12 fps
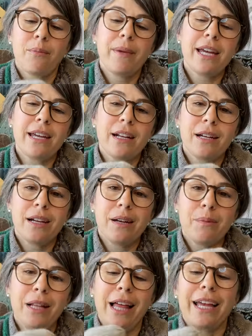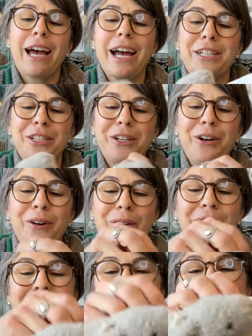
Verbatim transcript: making them like I do.